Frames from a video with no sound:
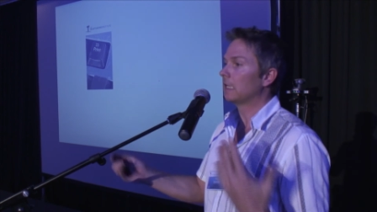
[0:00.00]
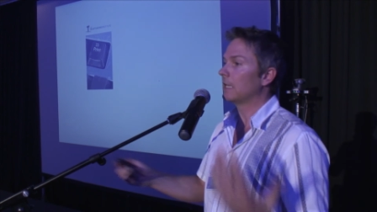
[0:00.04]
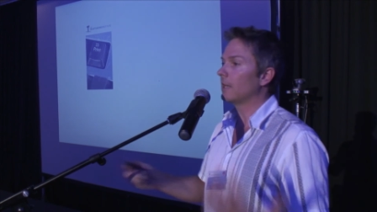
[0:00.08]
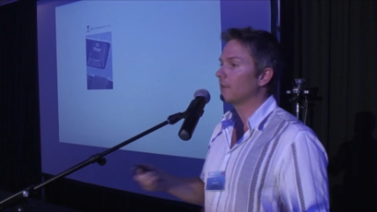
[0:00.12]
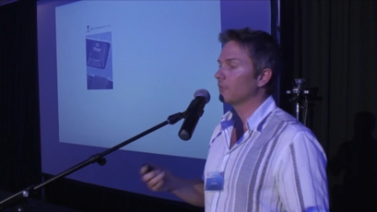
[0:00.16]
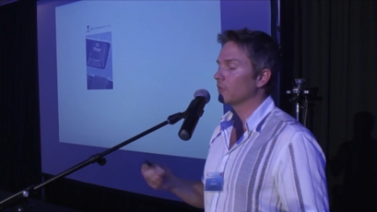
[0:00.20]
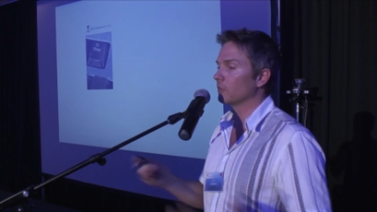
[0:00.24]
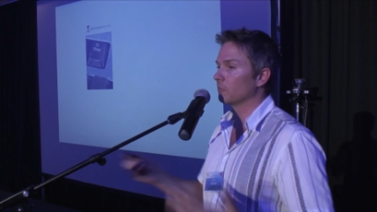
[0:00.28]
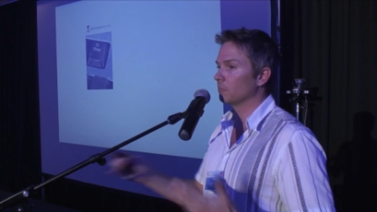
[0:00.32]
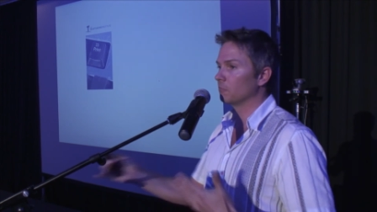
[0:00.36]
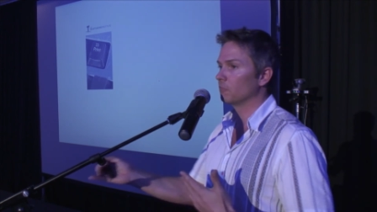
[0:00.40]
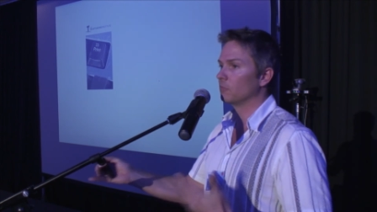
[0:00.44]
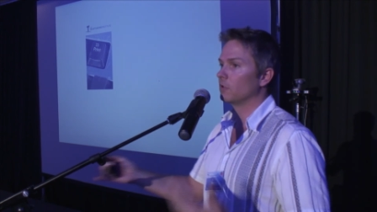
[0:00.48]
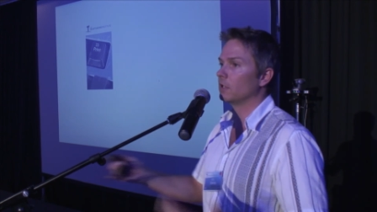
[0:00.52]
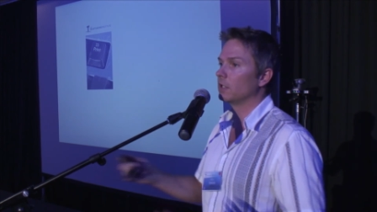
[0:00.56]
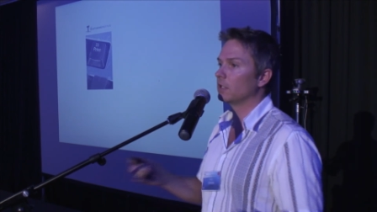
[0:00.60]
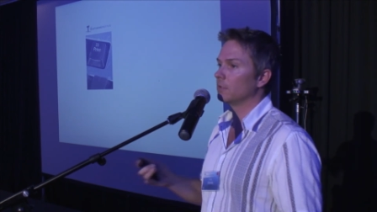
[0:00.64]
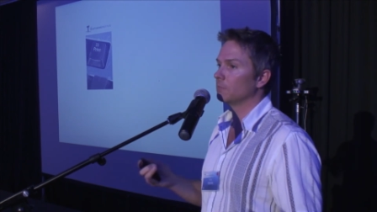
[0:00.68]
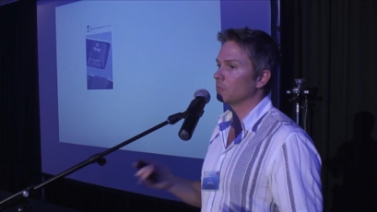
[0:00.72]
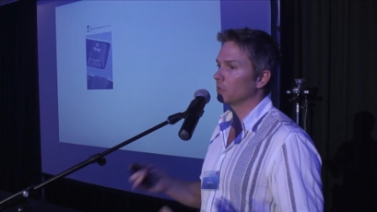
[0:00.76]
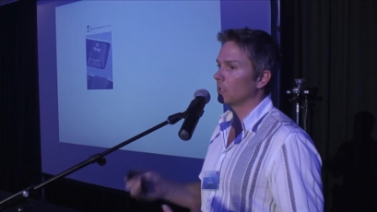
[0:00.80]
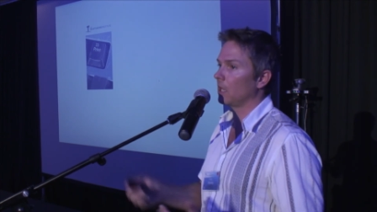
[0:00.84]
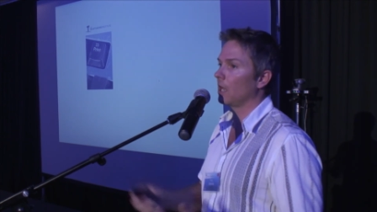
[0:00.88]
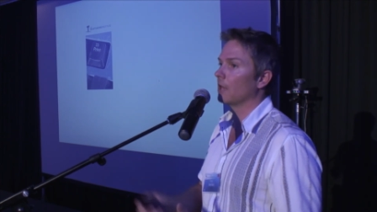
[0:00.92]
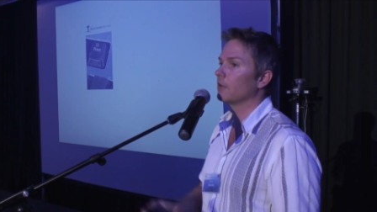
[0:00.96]
have them
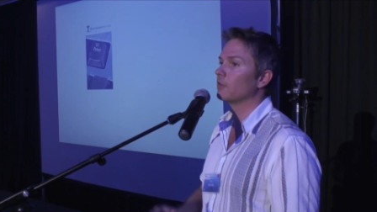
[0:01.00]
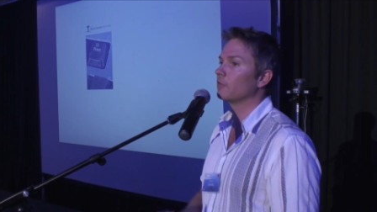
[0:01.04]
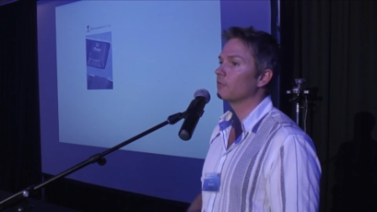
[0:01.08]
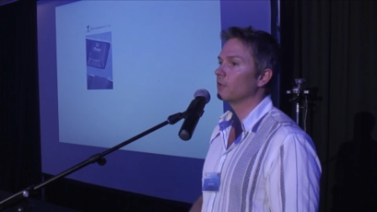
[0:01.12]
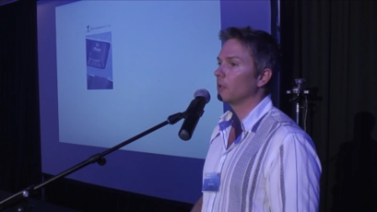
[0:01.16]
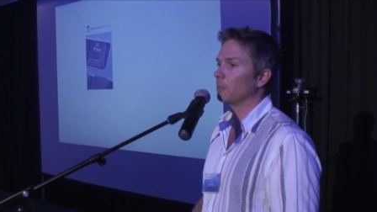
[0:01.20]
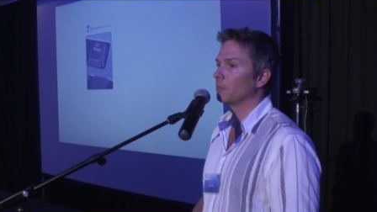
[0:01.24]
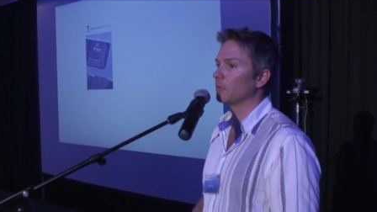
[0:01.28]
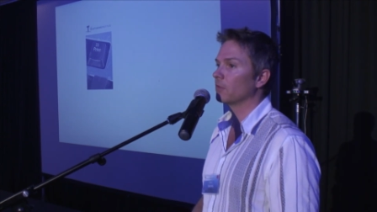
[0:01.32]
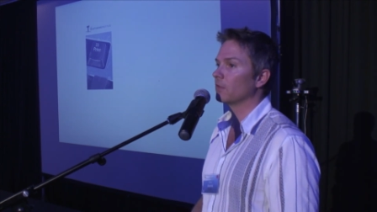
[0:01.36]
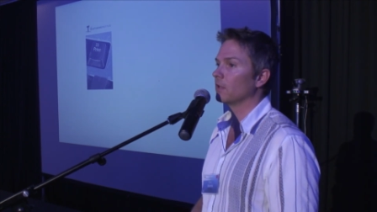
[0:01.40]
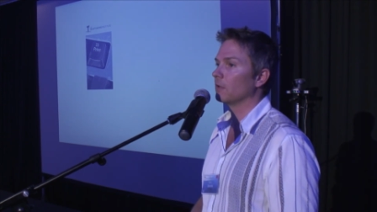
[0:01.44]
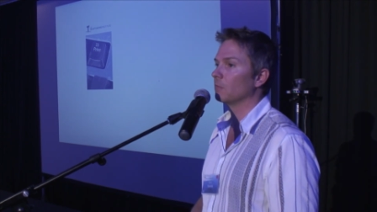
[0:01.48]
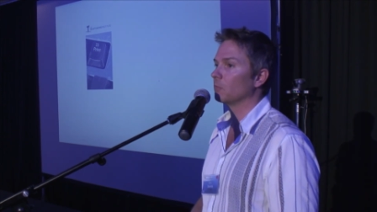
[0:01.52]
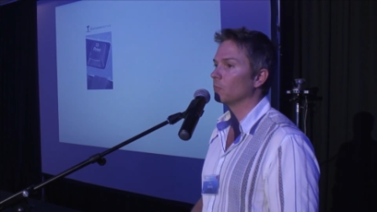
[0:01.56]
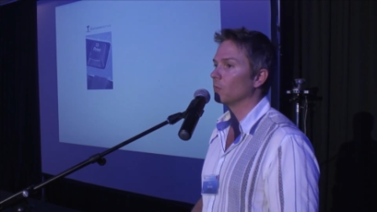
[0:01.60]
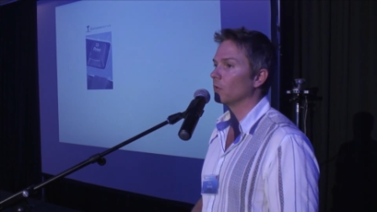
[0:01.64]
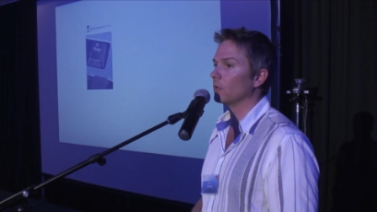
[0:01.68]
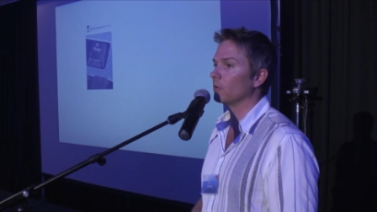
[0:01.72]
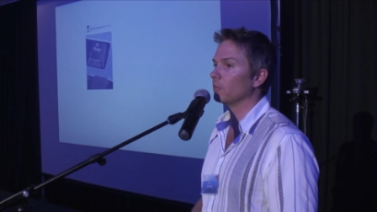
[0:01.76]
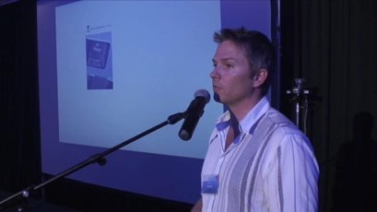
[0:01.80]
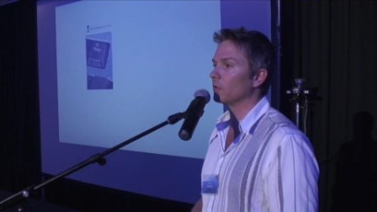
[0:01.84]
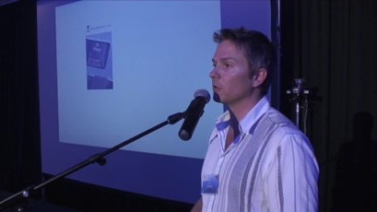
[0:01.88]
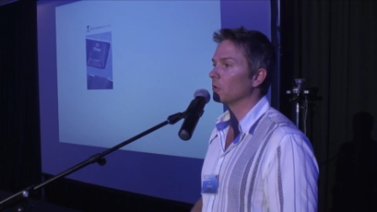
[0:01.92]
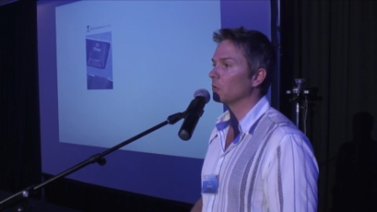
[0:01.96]
really kind of represent
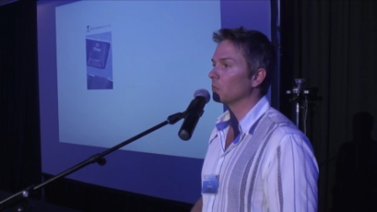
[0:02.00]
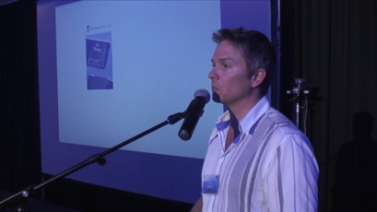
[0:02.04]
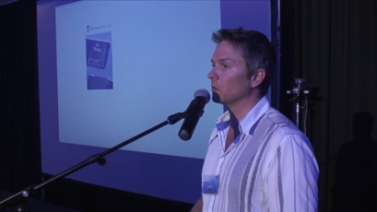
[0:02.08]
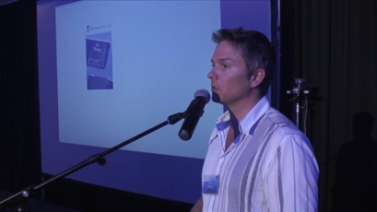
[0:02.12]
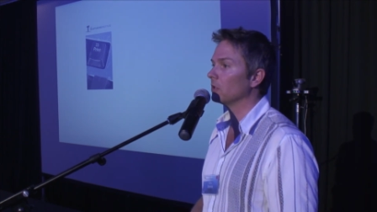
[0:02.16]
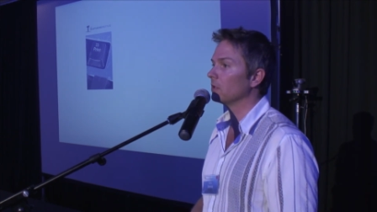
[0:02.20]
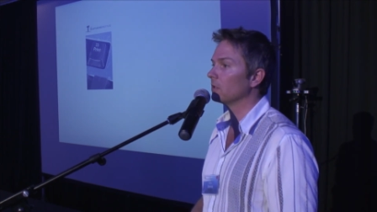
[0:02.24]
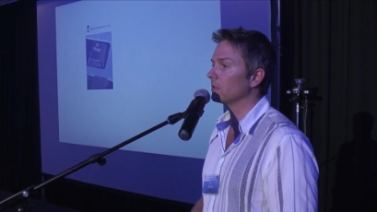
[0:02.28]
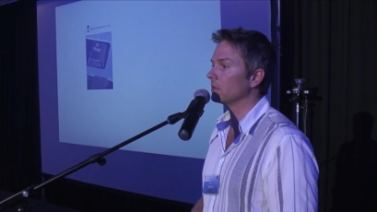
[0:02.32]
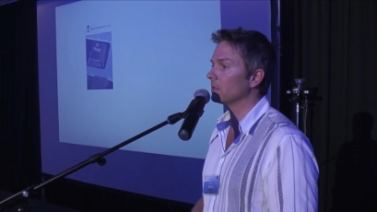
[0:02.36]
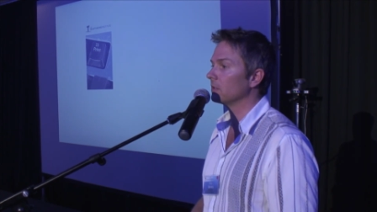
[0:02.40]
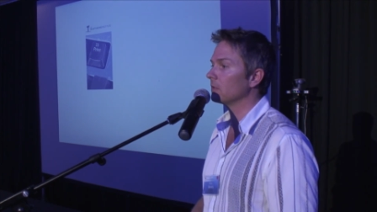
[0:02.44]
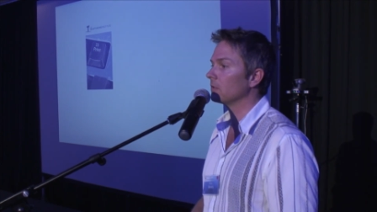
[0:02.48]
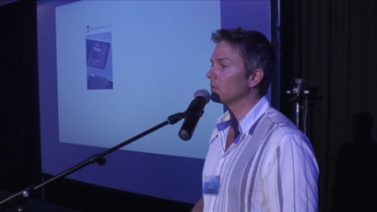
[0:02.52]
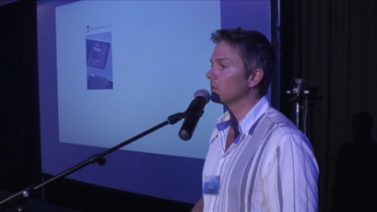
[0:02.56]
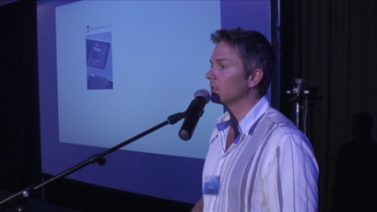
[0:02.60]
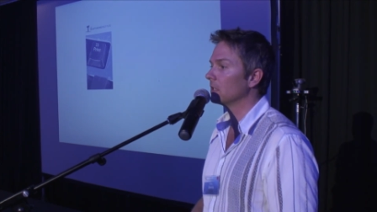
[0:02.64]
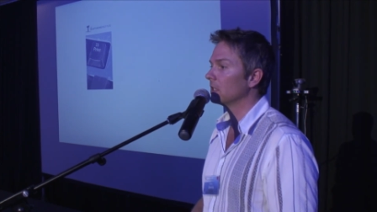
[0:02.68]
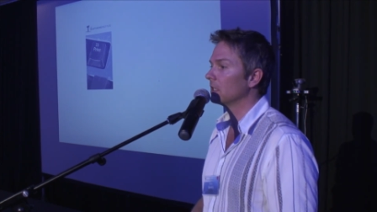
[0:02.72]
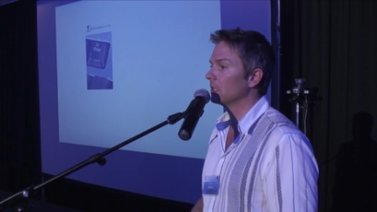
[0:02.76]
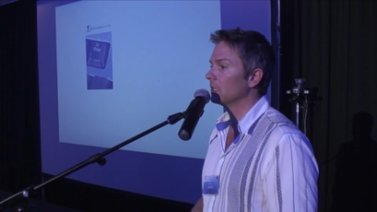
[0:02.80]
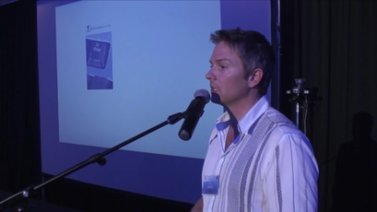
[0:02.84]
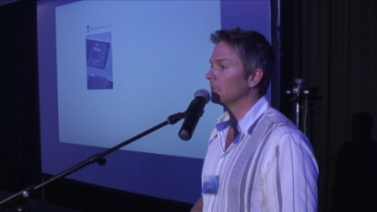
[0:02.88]
what the real world is.